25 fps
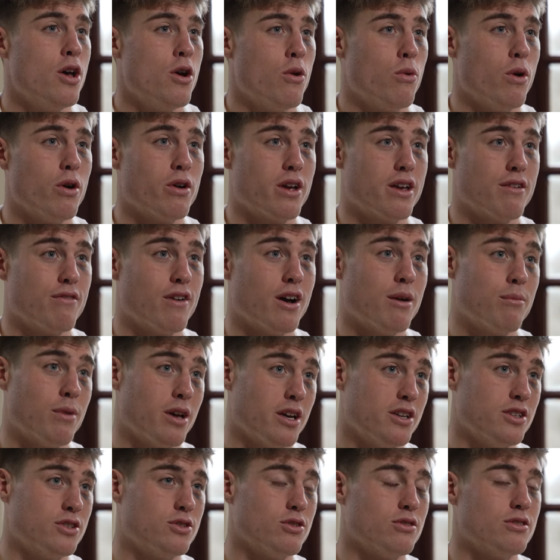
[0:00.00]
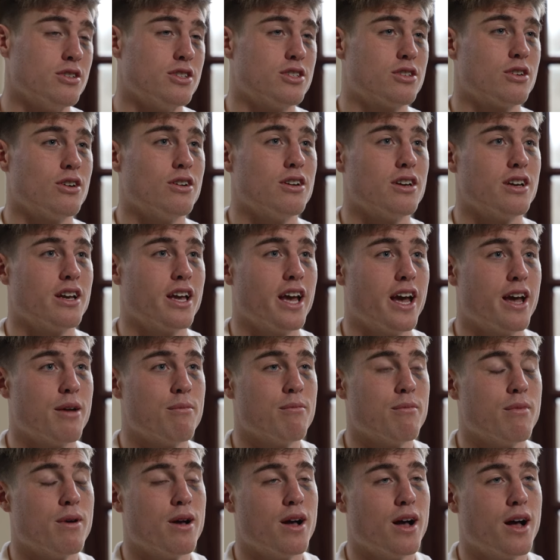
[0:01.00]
won't give up like you saw at the Scotland game.